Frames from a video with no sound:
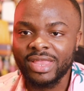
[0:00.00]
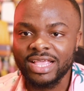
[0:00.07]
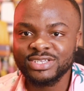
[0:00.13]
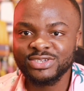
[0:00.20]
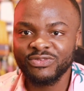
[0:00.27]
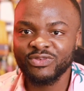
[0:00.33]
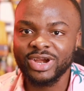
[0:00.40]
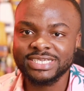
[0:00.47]

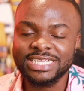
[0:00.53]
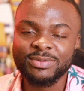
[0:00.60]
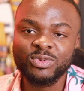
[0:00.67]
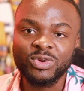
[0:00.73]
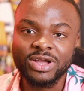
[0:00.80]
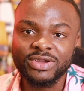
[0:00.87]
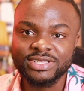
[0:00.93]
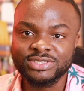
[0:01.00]
So for
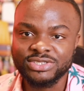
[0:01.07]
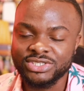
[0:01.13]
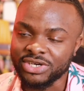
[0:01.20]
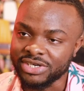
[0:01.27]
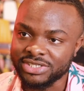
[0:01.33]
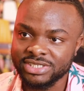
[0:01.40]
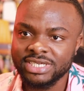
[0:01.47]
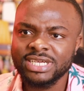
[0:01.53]
example, we're going to
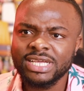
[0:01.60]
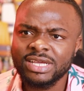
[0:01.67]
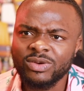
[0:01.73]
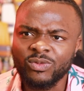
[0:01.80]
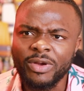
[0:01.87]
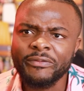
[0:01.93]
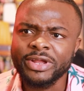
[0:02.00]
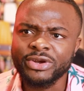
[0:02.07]
church.
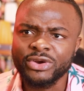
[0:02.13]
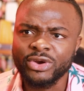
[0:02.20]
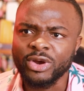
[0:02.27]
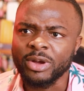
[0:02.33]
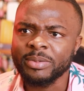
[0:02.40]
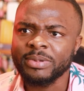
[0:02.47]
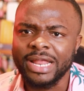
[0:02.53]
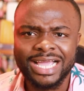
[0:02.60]
when we grew
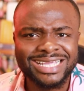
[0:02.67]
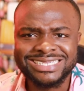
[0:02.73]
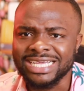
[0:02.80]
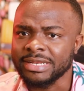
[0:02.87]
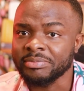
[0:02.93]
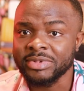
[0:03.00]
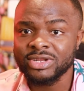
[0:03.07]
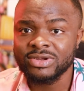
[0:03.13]
up, like I
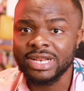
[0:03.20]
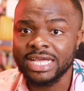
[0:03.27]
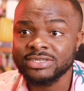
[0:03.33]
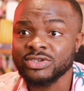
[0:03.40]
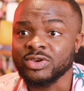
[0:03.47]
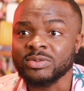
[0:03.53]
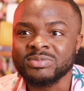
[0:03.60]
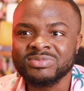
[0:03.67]
said, middle
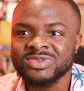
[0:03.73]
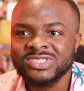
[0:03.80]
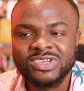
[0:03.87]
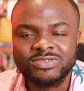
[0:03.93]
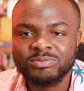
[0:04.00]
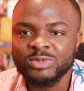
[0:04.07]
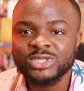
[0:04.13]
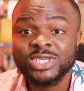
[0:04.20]
class home, most
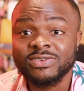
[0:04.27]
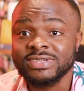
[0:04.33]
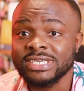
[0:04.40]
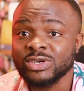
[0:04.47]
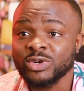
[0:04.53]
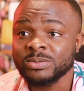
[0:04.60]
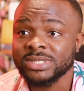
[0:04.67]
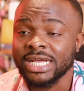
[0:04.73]
of the
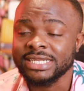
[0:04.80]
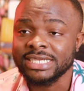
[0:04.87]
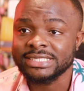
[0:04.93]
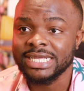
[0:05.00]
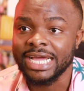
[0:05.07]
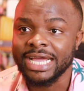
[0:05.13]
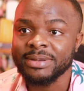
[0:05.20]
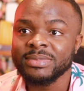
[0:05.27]
homes at the
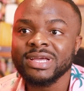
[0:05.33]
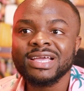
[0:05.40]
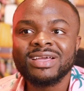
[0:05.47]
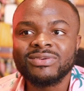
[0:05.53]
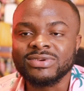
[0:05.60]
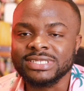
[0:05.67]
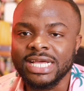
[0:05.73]
time was